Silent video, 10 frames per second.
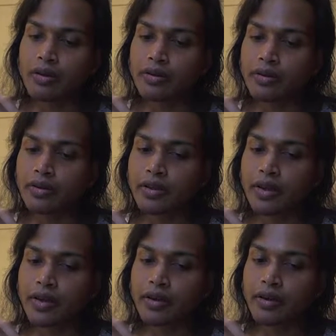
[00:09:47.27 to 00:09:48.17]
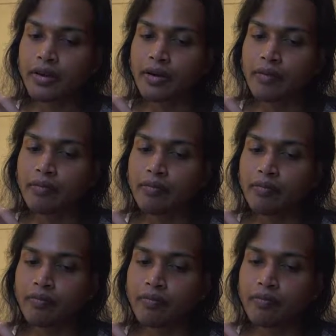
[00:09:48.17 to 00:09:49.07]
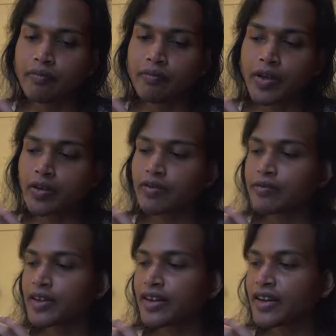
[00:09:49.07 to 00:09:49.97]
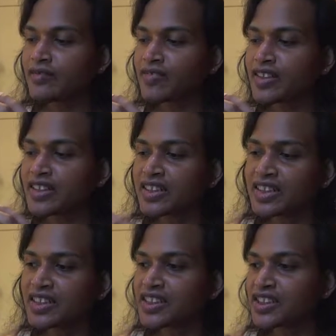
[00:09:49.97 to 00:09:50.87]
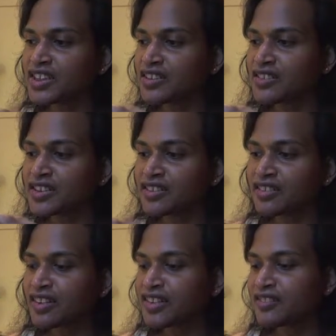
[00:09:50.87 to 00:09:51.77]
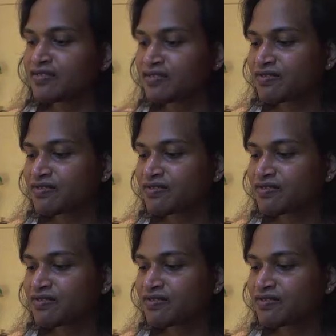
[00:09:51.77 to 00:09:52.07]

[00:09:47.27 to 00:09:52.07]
So it's like you know, the kind of a intergenerational kind of